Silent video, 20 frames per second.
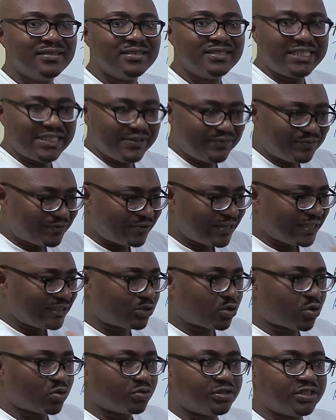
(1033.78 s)
different
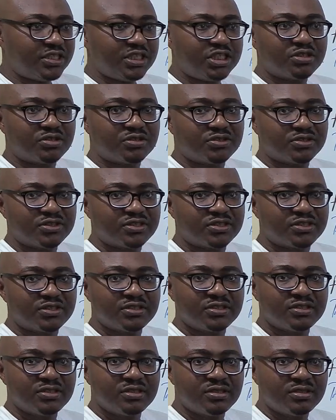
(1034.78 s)

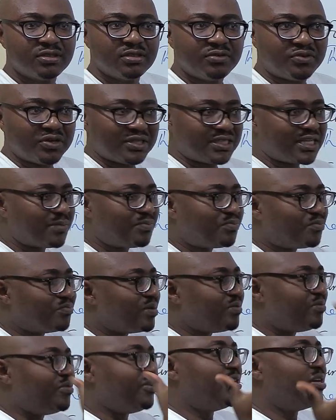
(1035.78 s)
conditions. For example,
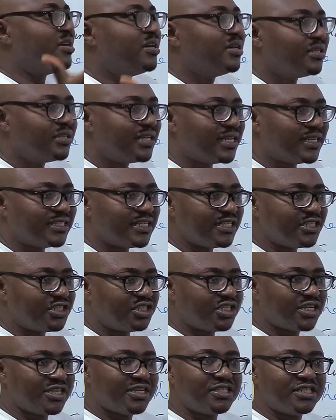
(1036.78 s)
maybe there's a
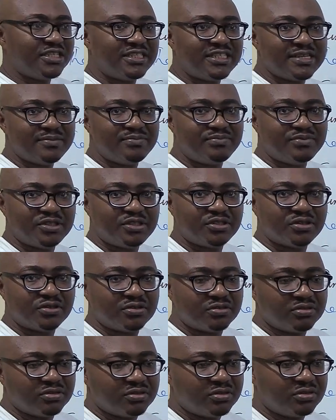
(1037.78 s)
change in temperature.
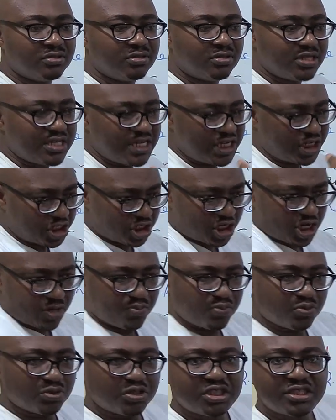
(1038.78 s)
The
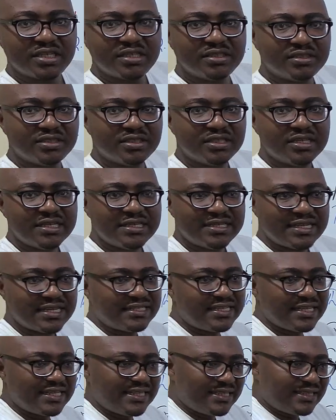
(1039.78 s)
shape will change.
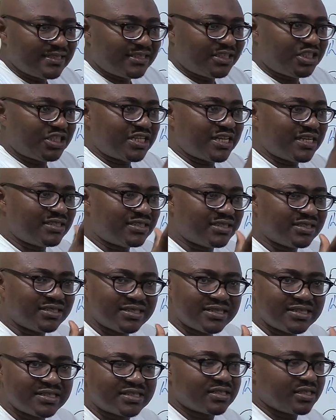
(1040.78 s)
There's a change in
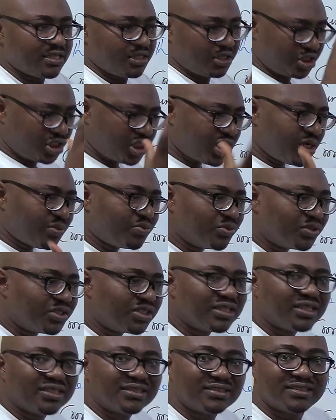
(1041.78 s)
this, shape will
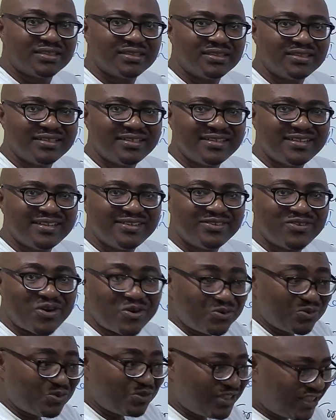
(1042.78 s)
change. All
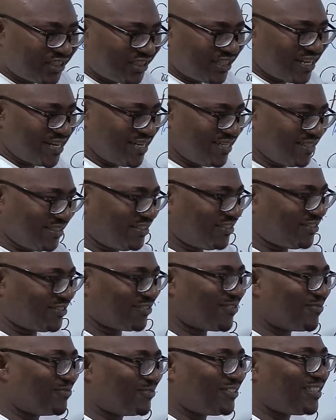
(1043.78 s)
those change
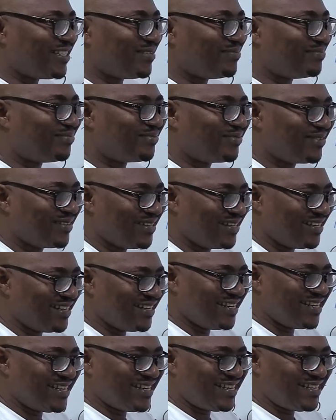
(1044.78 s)
of shape
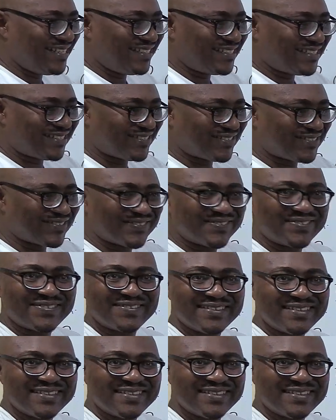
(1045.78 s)
leads to